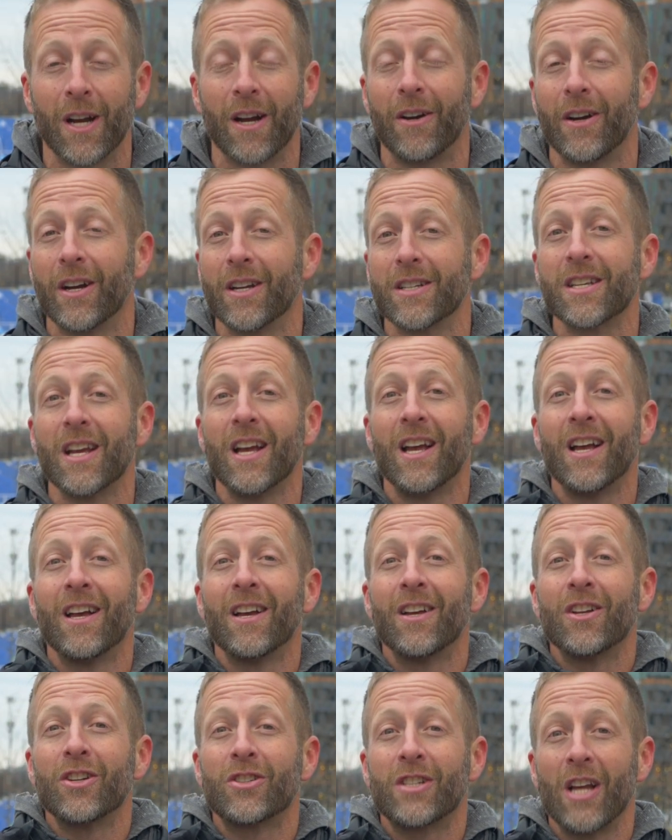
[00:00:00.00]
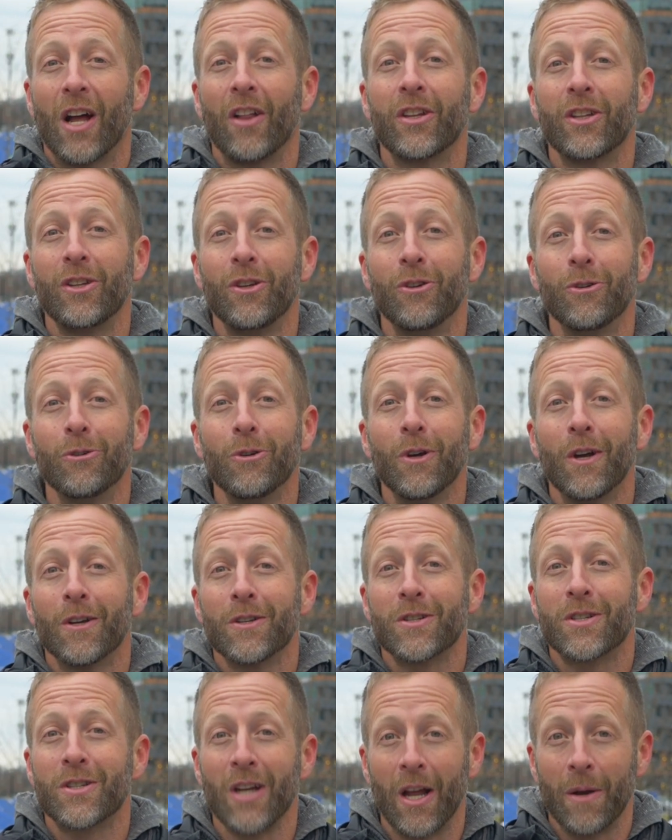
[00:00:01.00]
areas, telling you
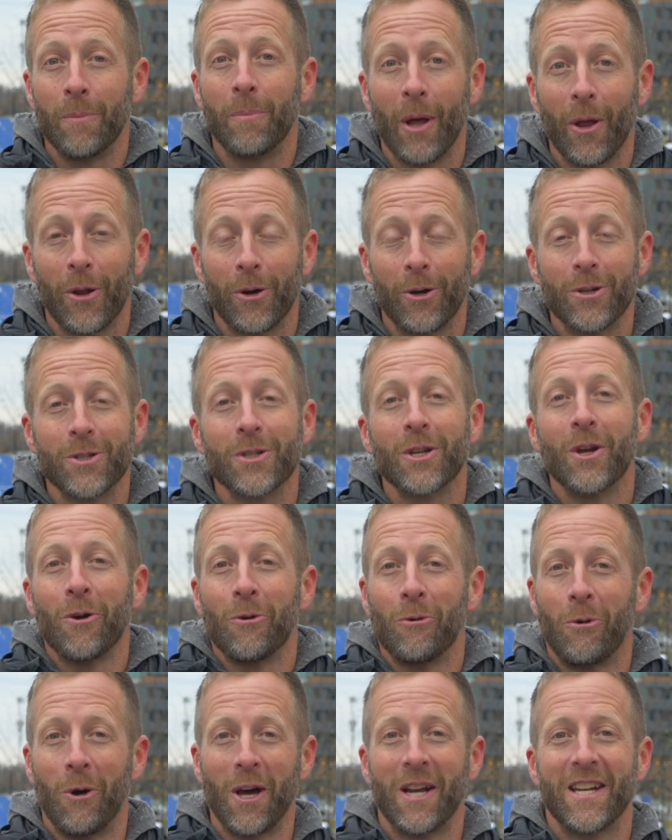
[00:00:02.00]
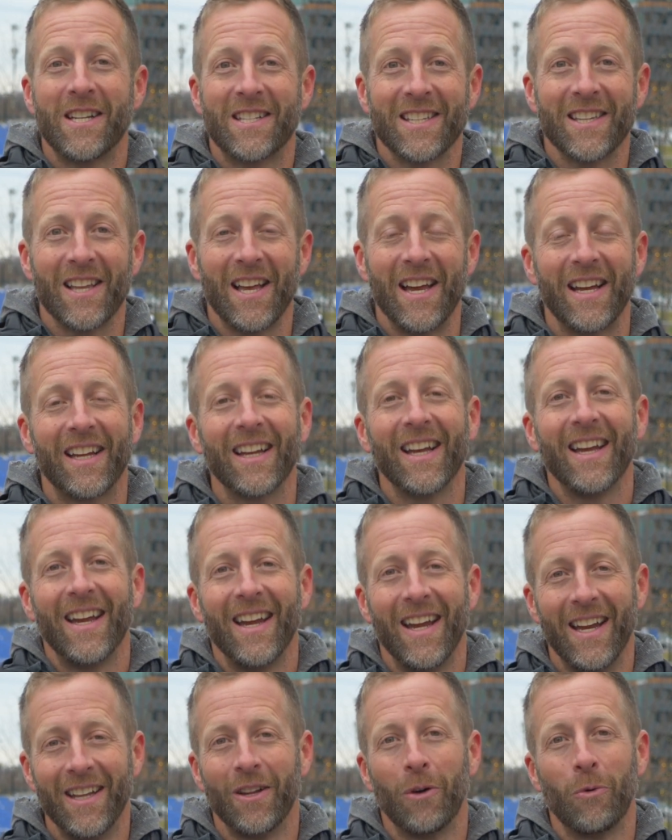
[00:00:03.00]
Sunbelters what it's like
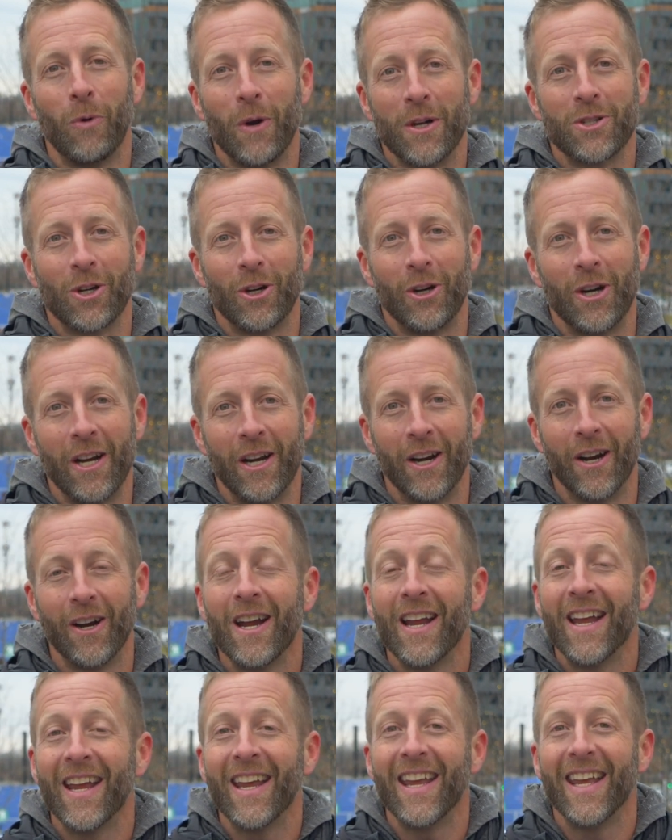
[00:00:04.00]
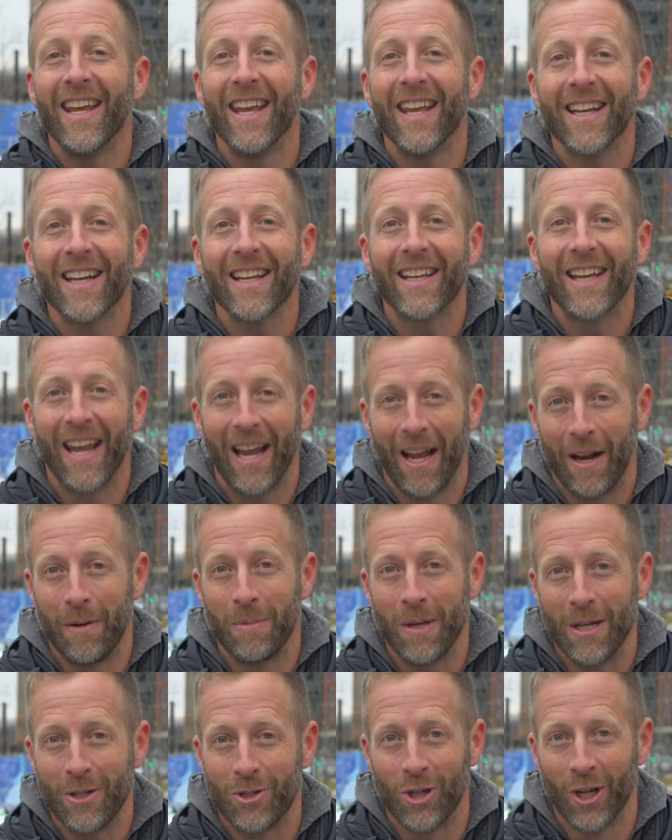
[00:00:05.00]
in the winter here. It can
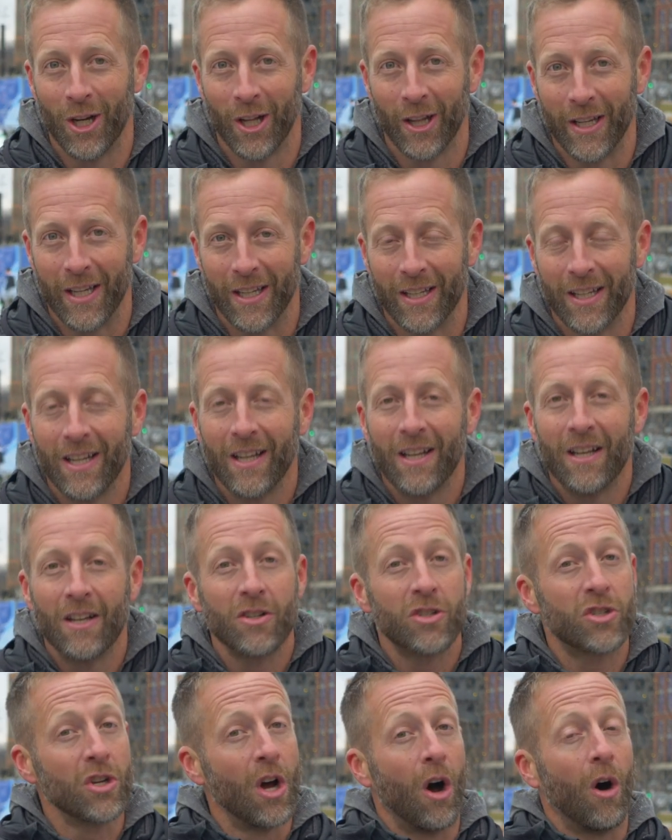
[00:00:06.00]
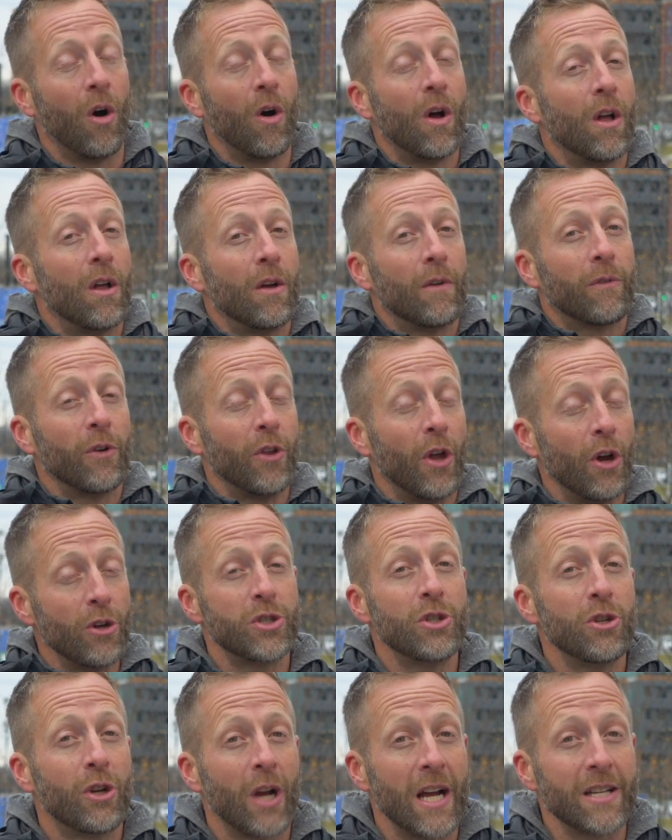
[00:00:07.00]
be chilly. So for
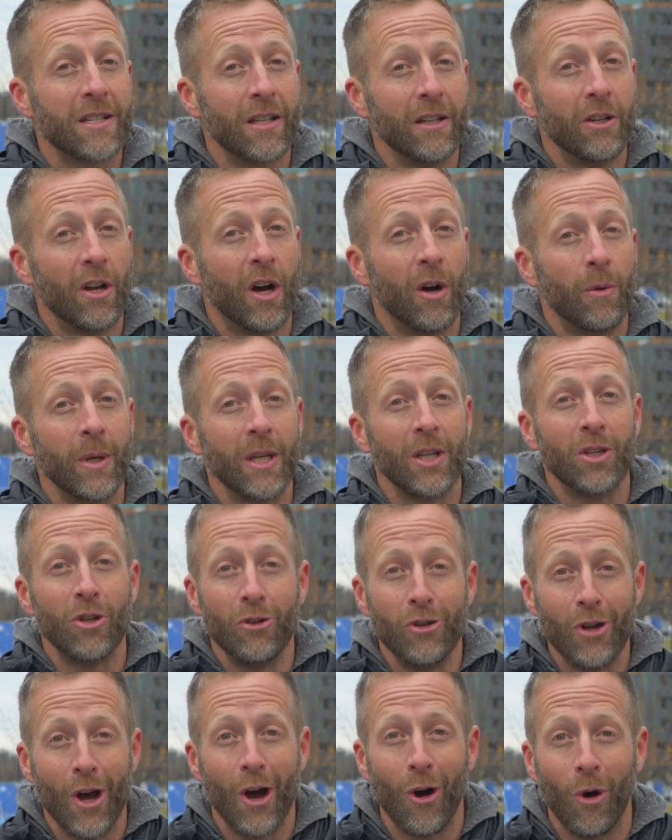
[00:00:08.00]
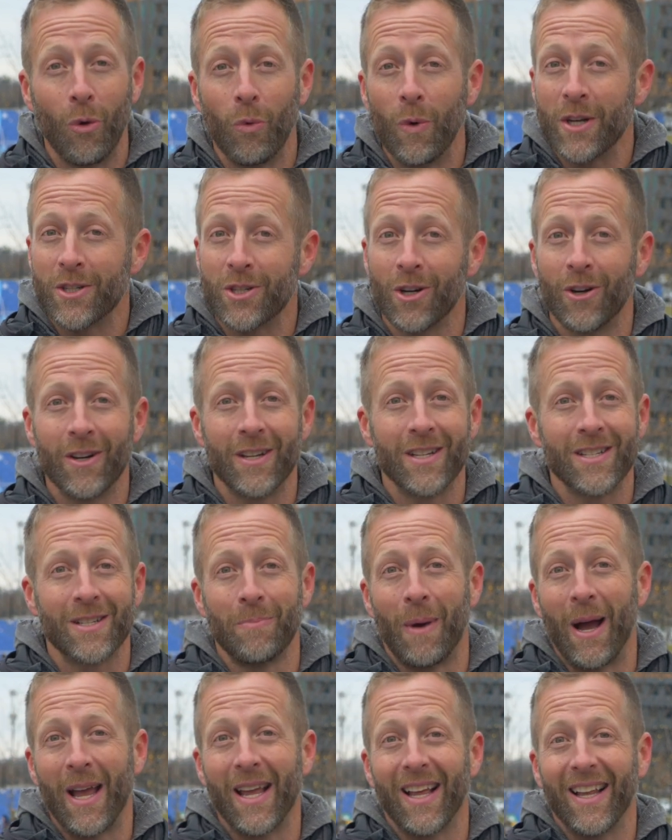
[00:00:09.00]
those of you guys that know me, you know winter
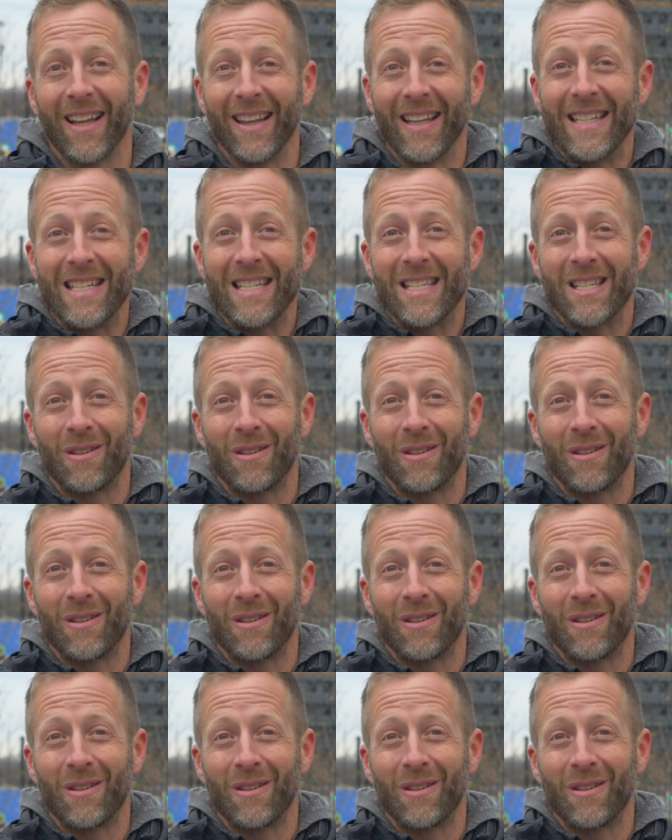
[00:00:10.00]
is my least